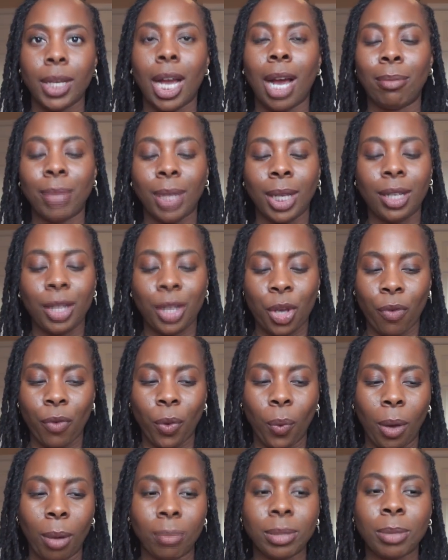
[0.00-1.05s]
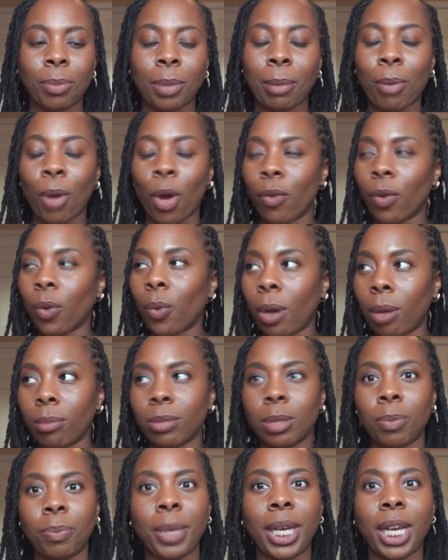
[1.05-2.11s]
I'm literally overwhelmed, but I'm
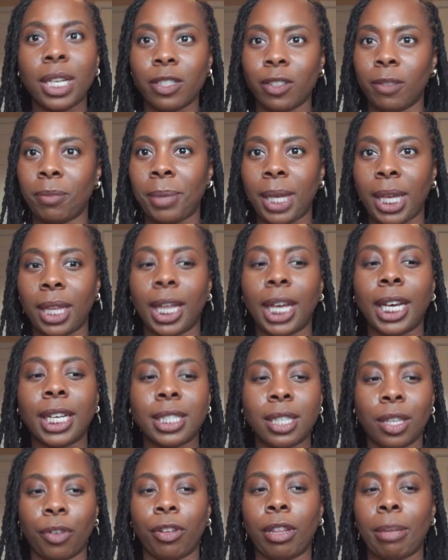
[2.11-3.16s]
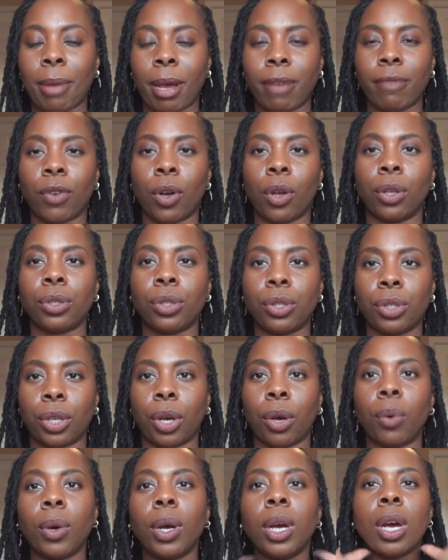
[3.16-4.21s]
overwhelmed because of me. Like, it's literally my fault. So
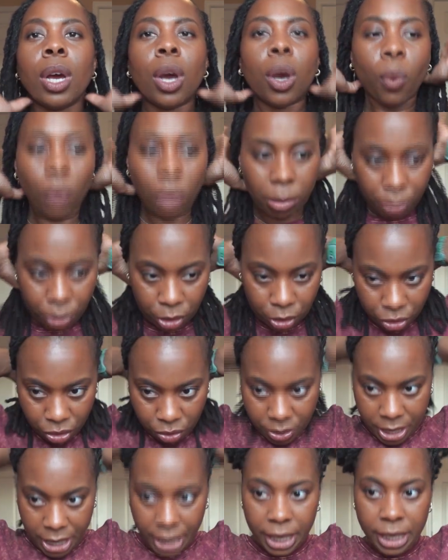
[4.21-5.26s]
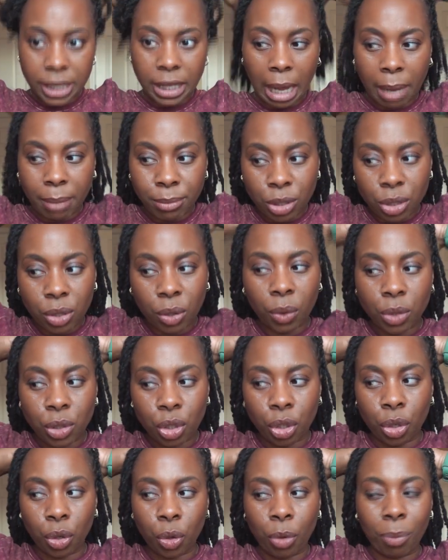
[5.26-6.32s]
what I'm going to do is I'm just going
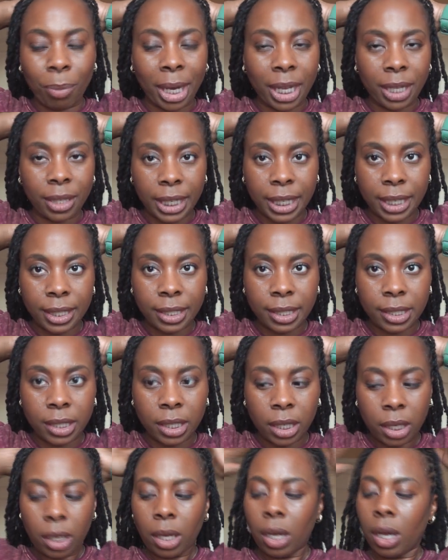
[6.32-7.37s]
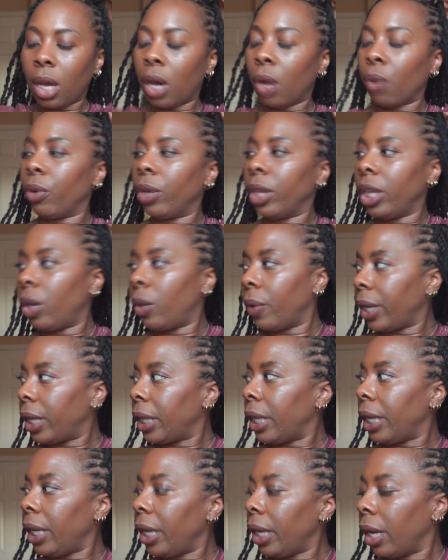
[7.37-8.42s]
to make a list really
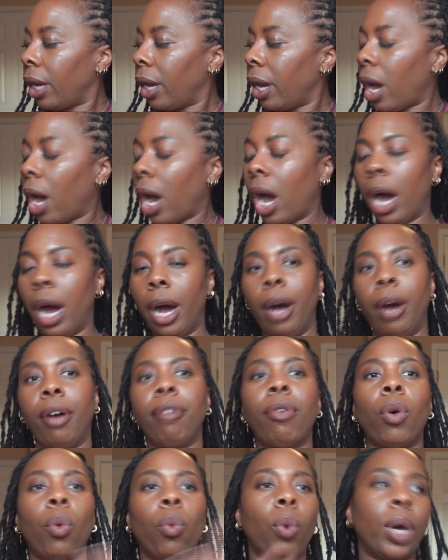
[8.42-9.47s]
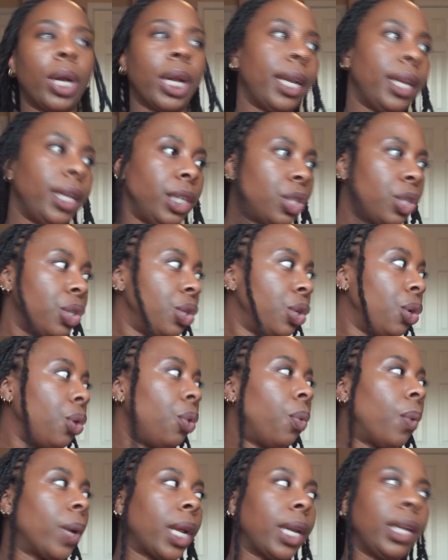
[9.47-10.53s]
quickly of what I need to
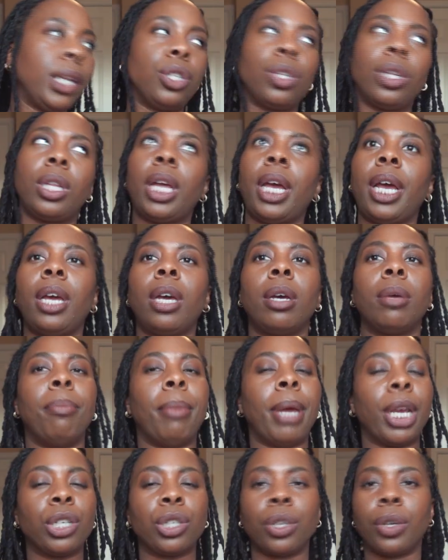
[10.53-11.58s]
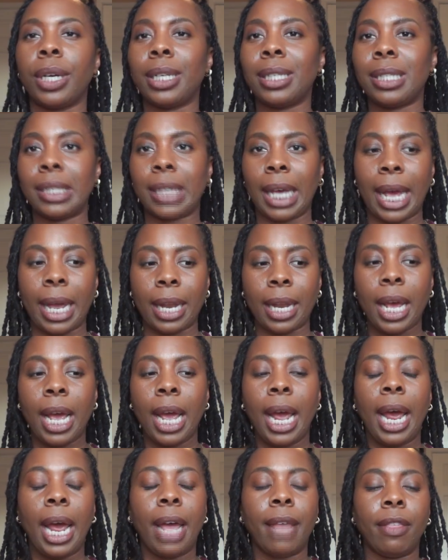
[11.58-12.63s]
do, what I need to like make sure is set.
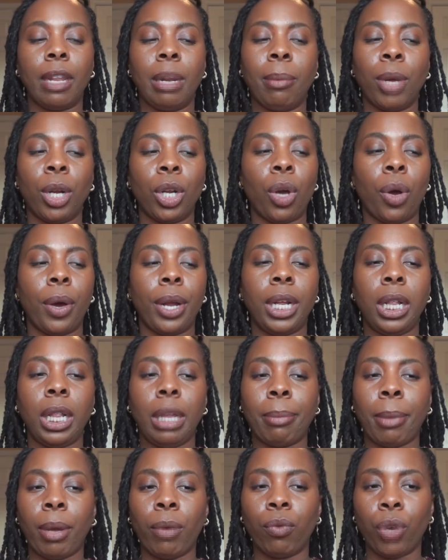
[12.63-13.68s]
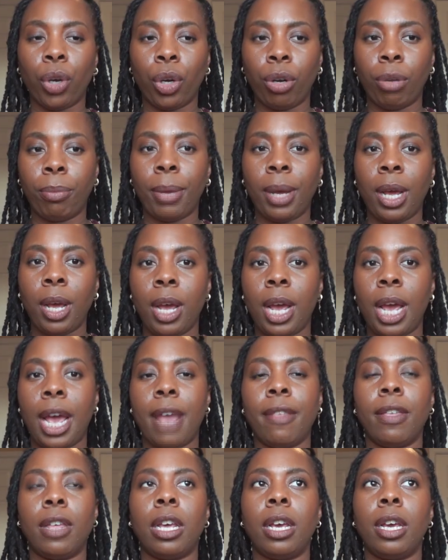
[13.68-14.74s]
And then I'm going to go ahead and clean my room.
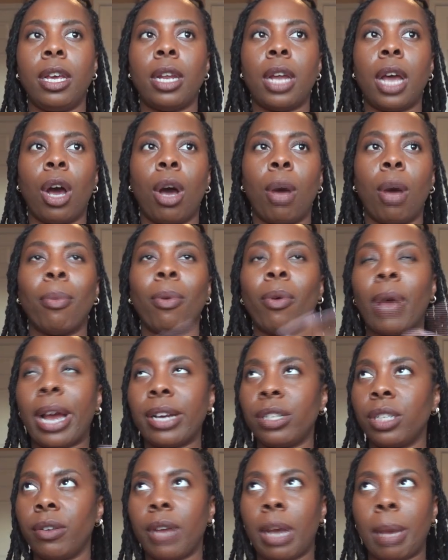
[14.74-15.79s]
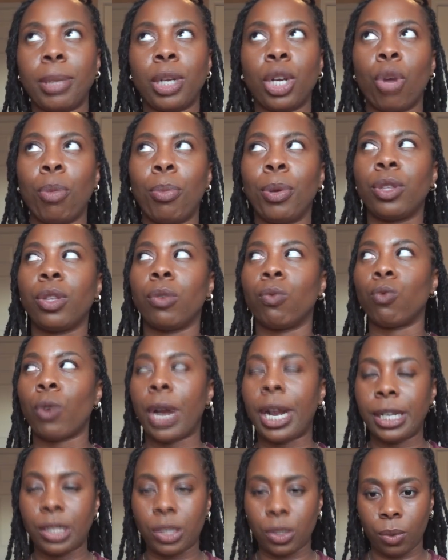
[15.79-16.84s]
And then actually I'm going to go put some
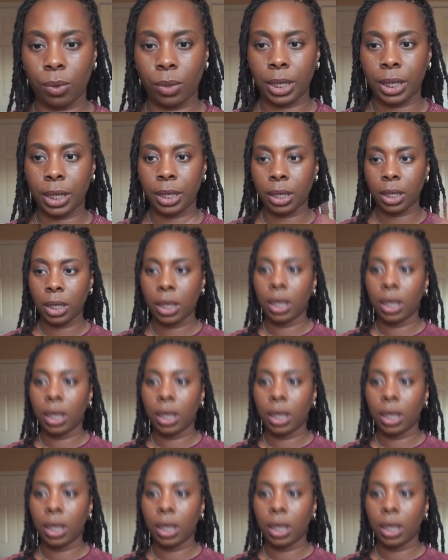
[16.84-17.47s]
rice on.